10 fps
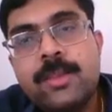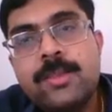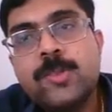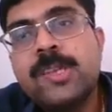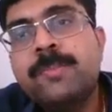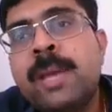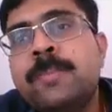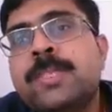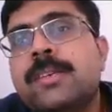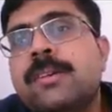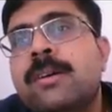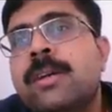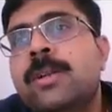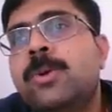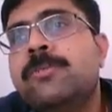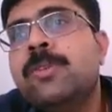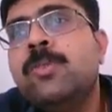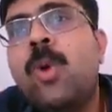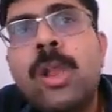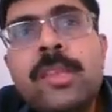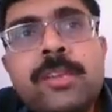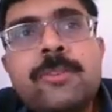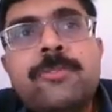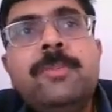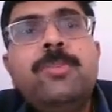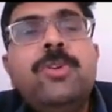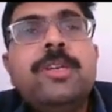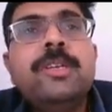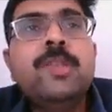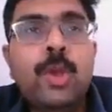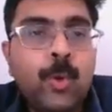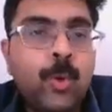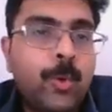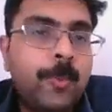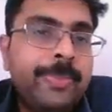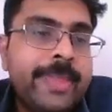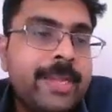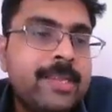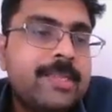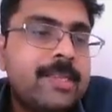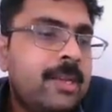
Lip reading: So sometimes, if the quality of input is low, that is,